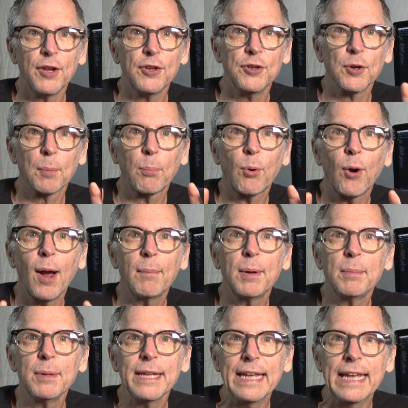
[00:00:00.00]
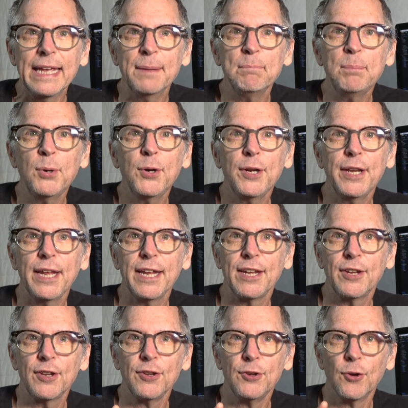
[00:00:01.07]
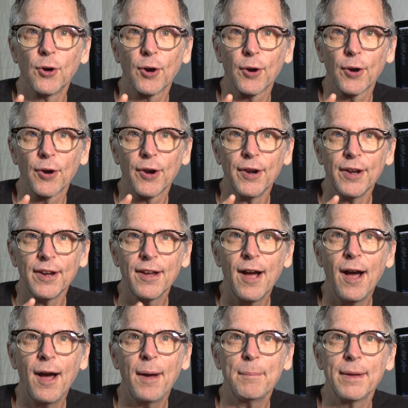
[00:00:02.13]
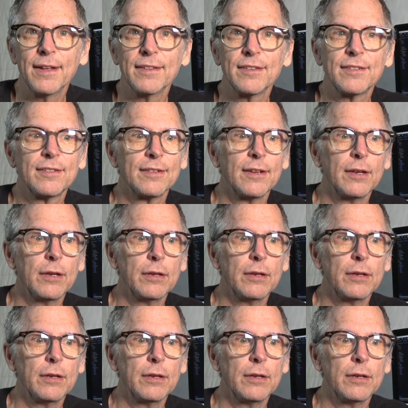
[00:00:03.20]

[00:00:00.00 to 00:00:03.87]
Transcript: you're probably inputting your comments